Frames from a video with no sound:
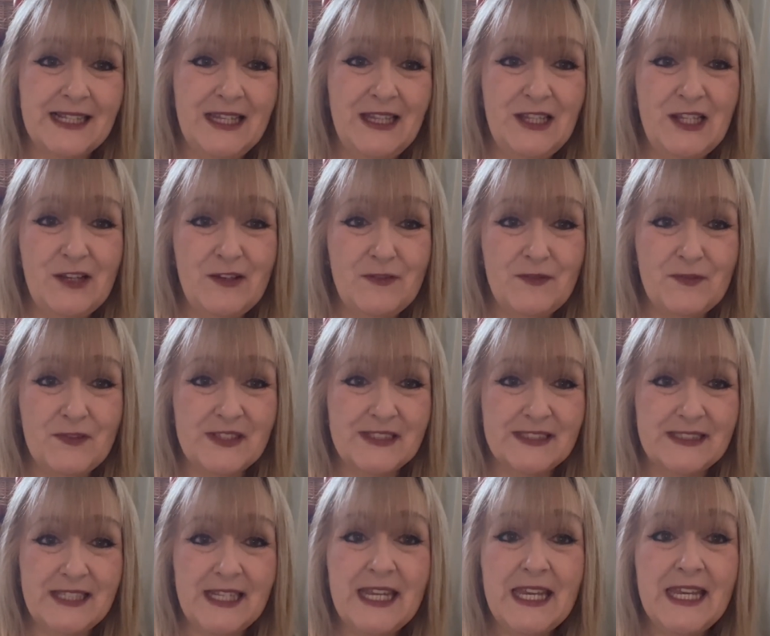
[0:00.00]
I love the
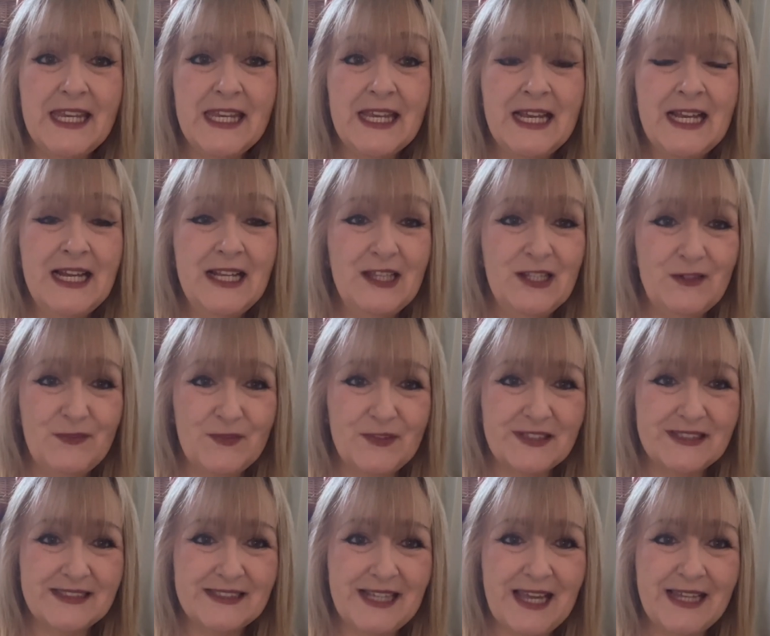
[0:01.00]
sea, love the
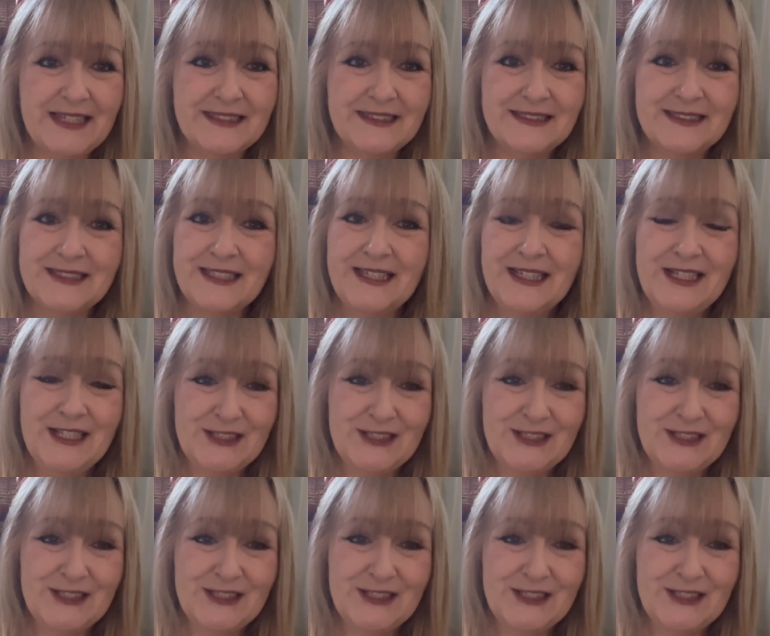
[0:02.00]
sand.